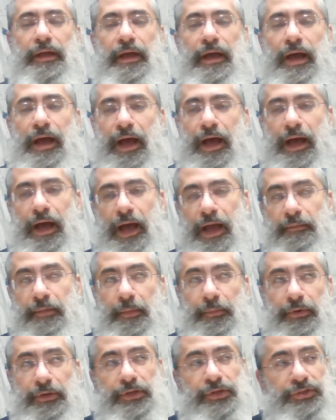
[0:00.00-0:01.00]
uh, I
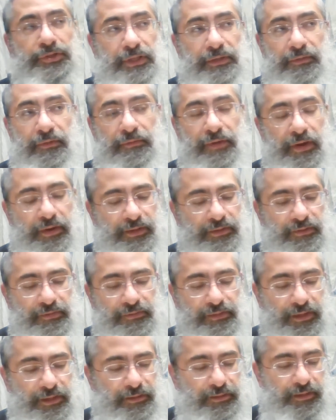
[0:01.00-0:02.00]
remember in yeshiva very
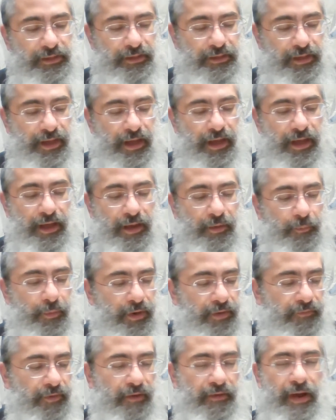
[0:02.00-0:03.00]
distinctly, uh, one
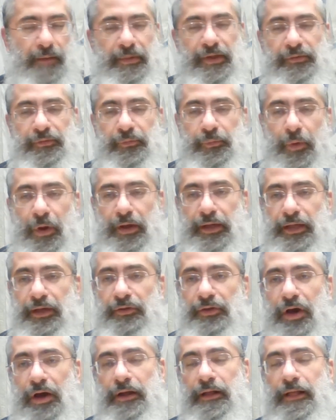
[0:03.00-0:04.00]
of our rabbis was walking
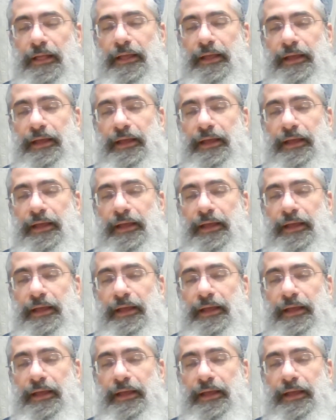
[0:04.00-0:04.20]
along